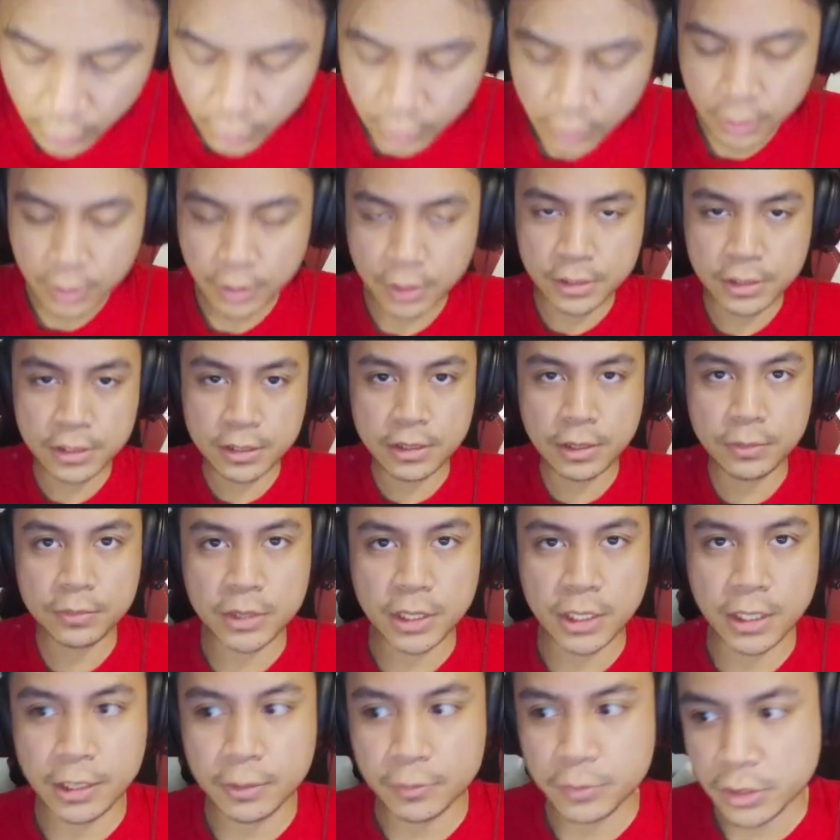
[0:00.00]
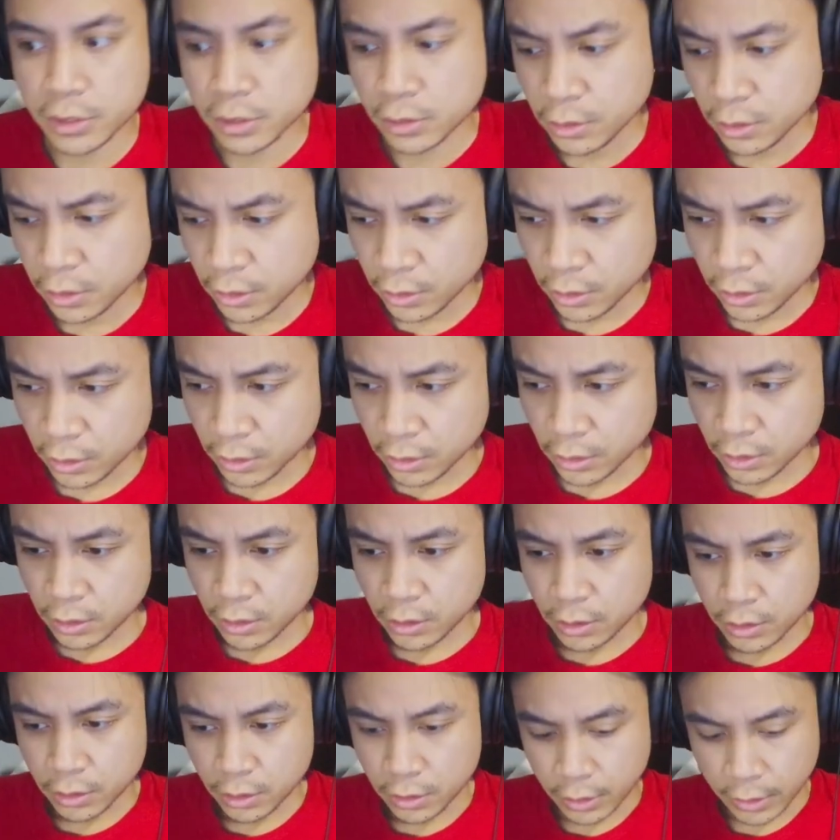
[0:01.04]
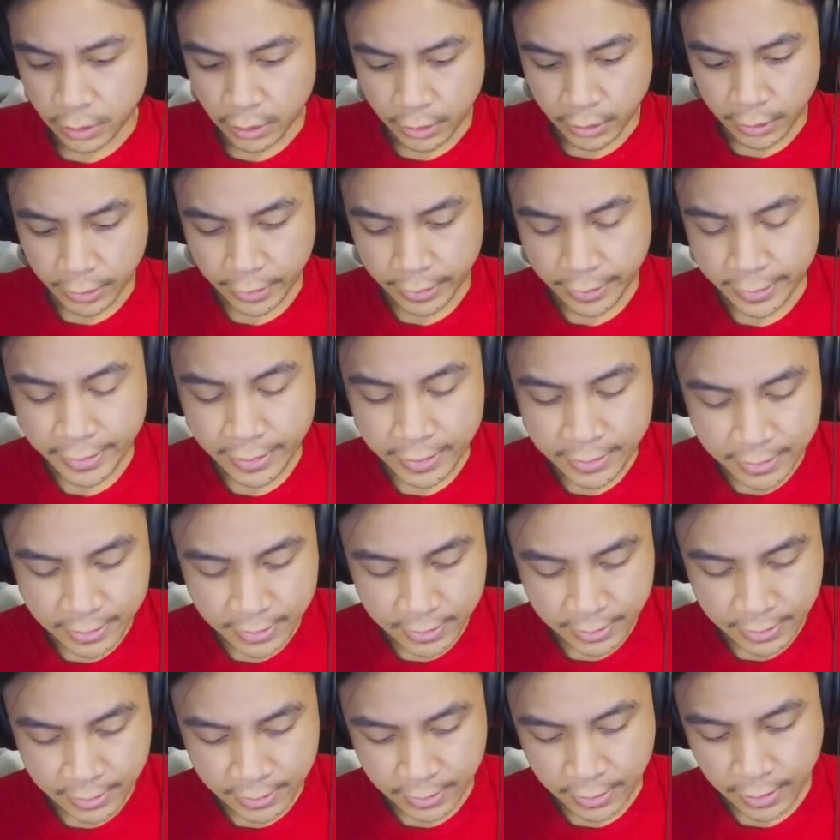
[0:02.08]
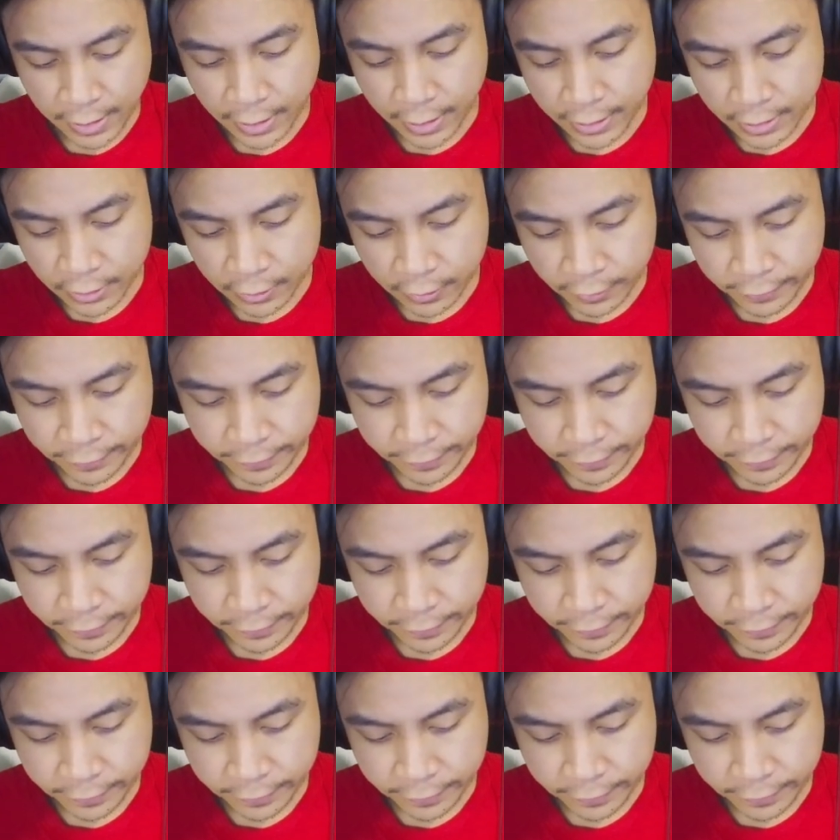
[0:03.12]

because sometimes it gets kind of